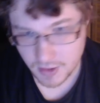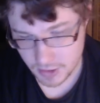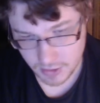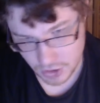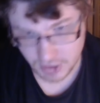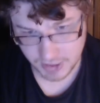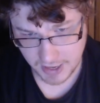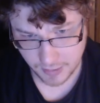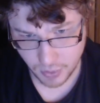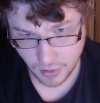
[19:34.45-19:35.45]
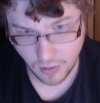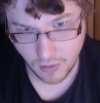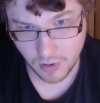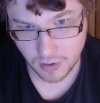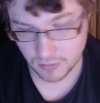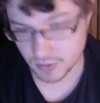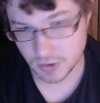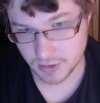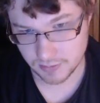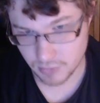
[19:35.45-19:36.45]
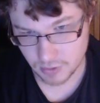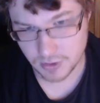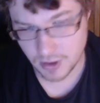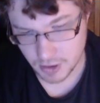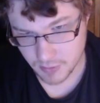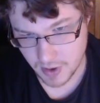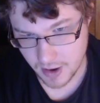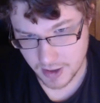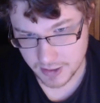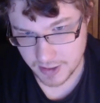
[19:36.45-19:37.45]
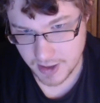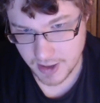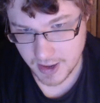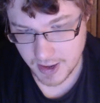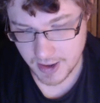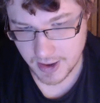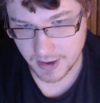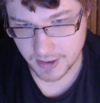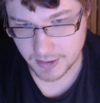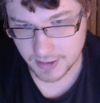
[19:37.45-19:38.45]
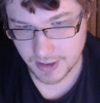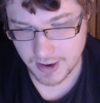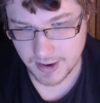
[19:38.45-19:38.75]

that she's Kapu, which is dark spirit, and